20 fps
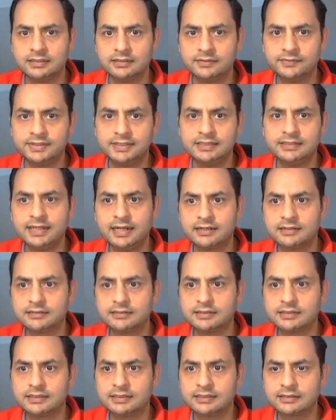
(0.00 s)
within that
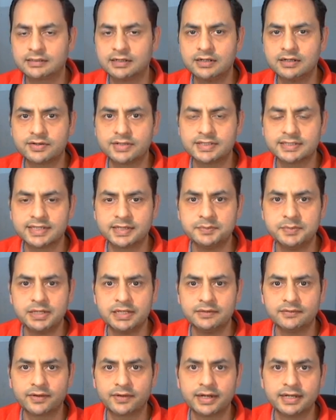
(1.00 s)
countries, I
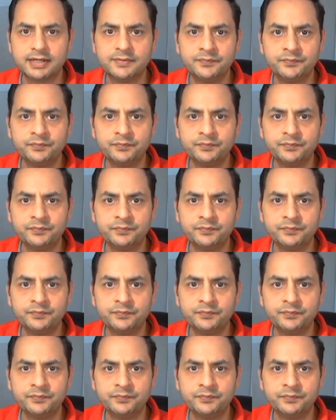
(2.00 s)
believe, right?